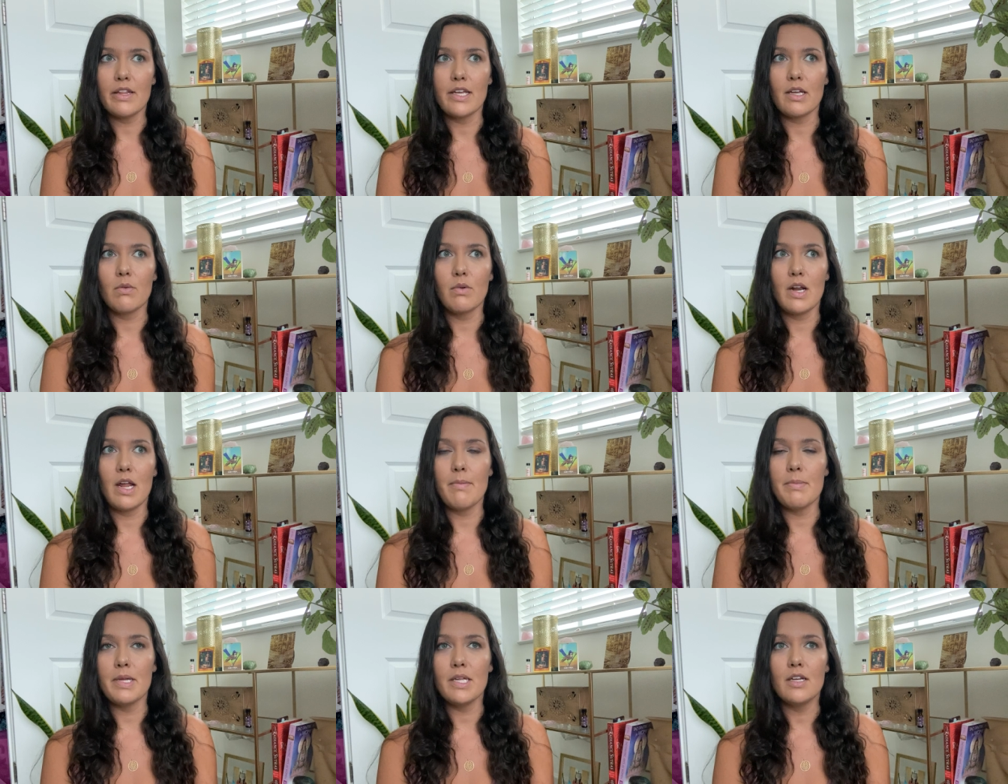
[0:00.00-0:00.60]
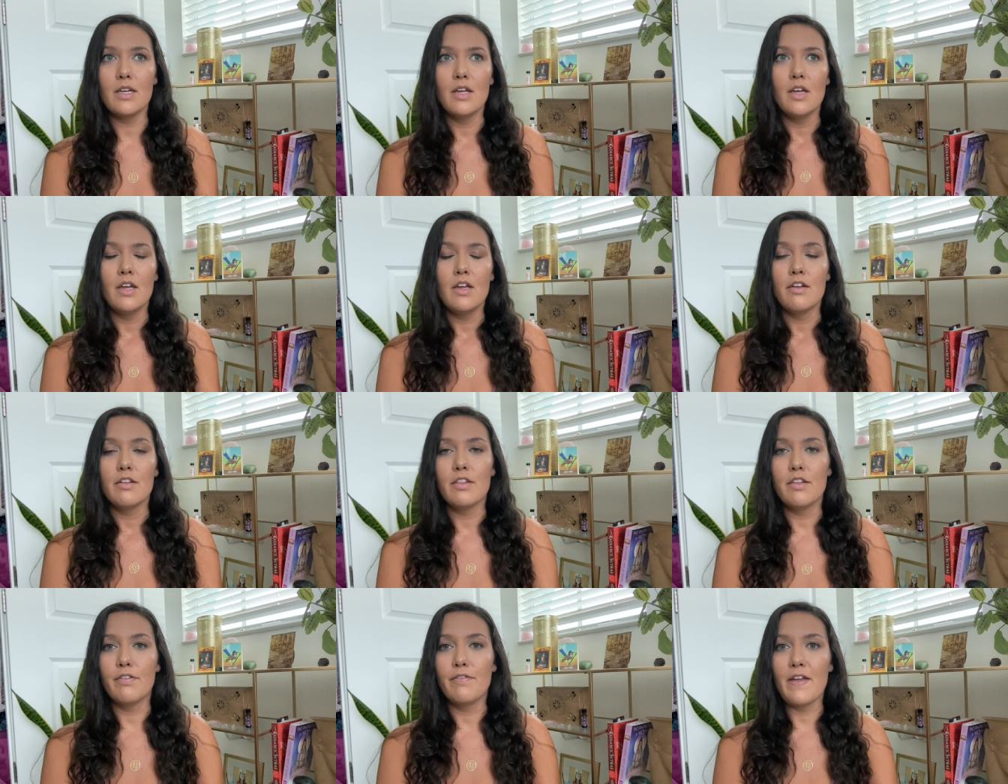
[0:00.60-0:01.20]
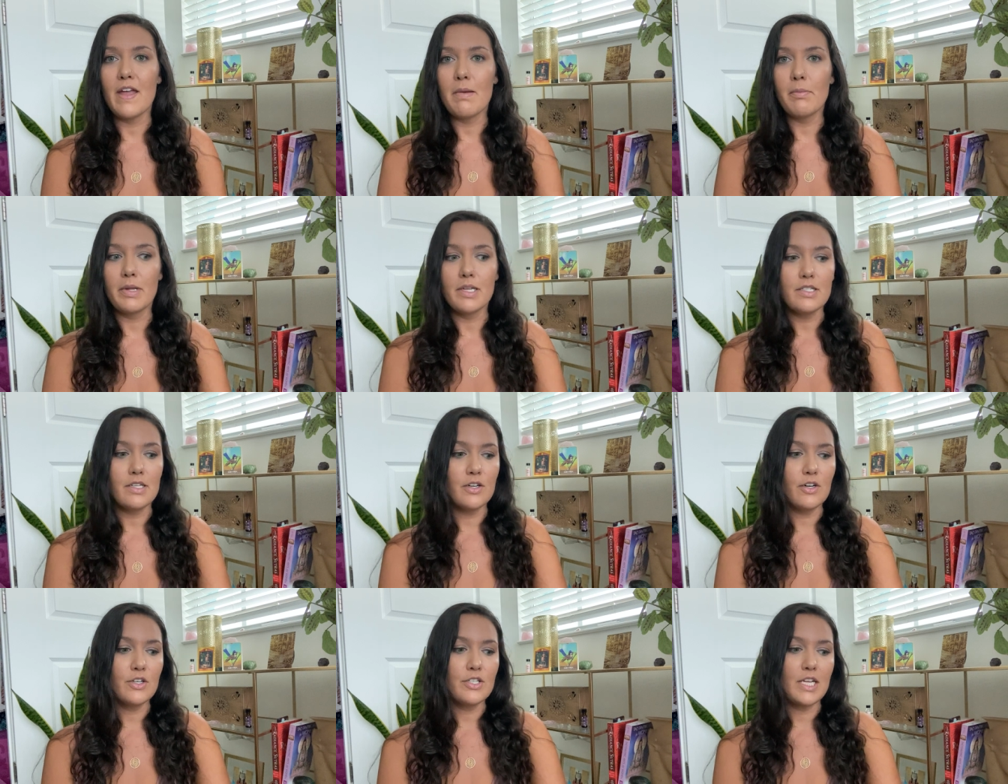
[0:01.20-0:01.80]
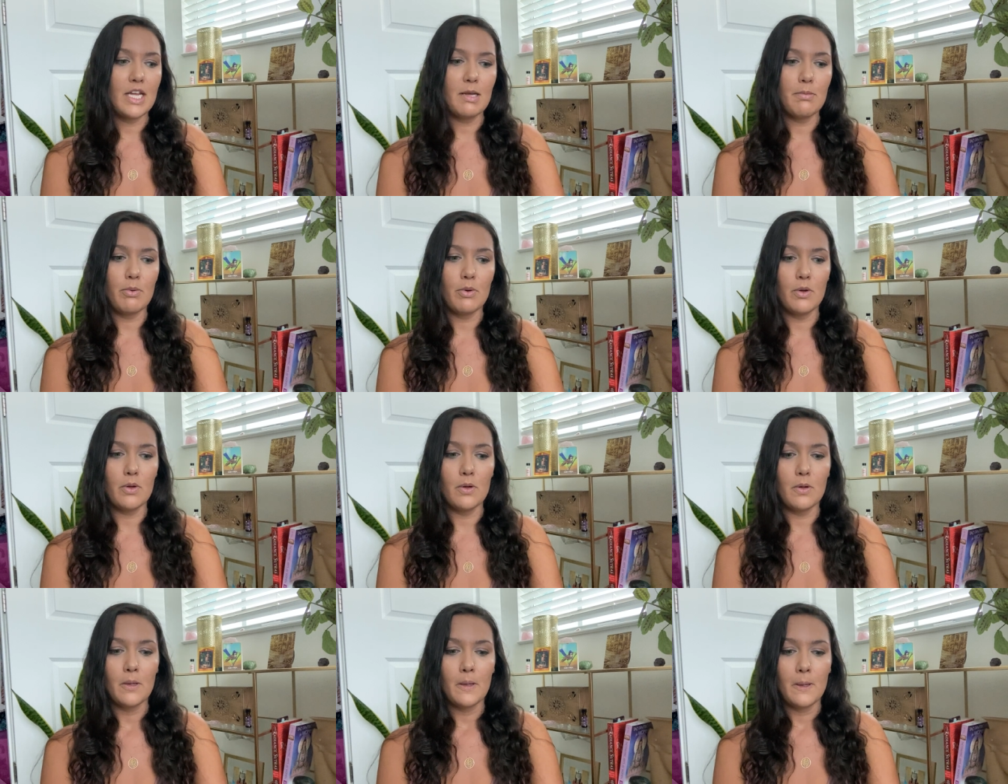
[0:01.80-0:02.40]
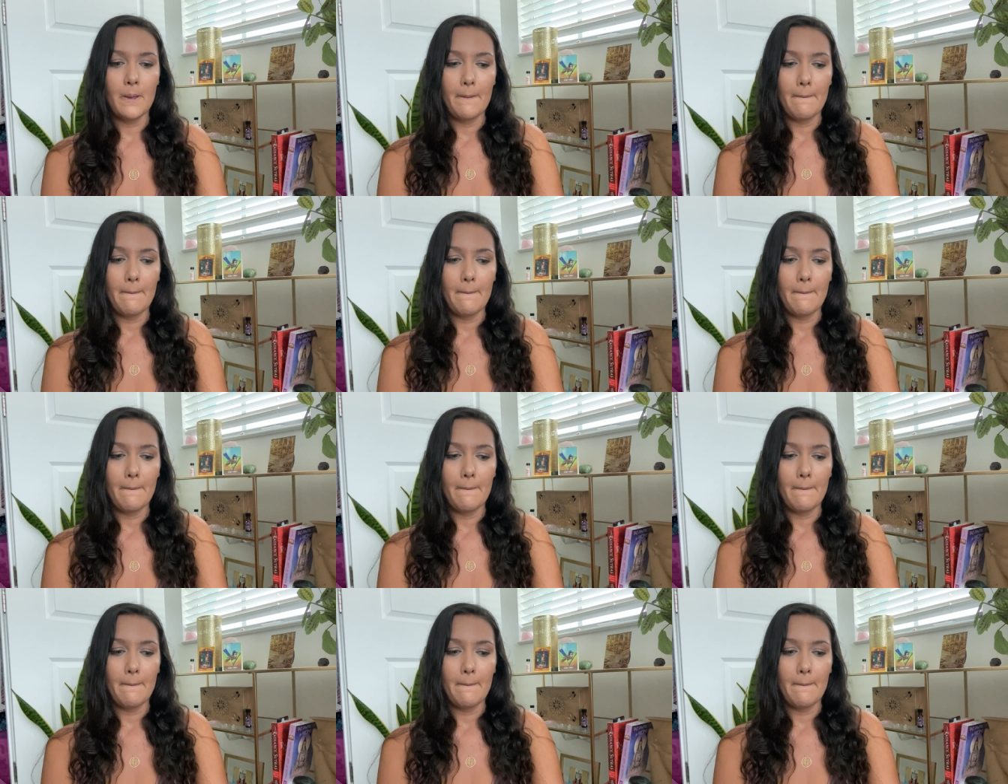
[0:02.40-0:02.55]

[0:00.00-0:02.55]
Like when I'm at the family dinner table,